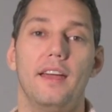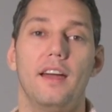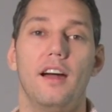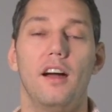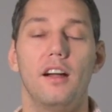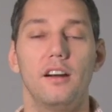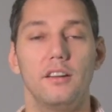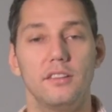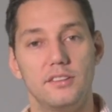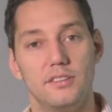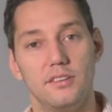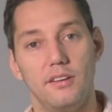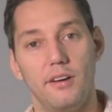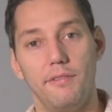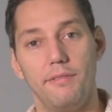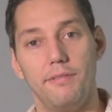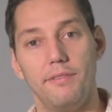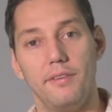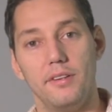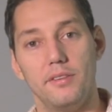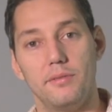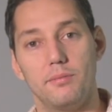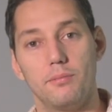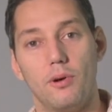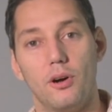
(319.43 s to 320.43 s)
hard
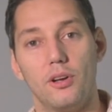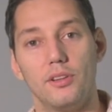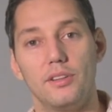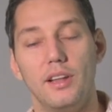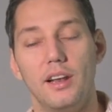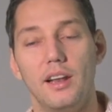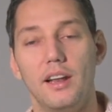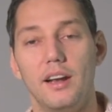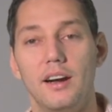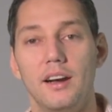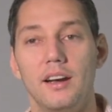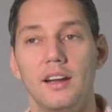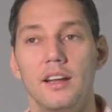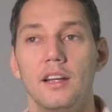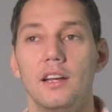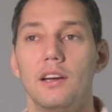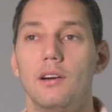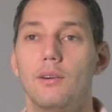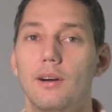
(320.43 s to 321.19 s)
surface modeler,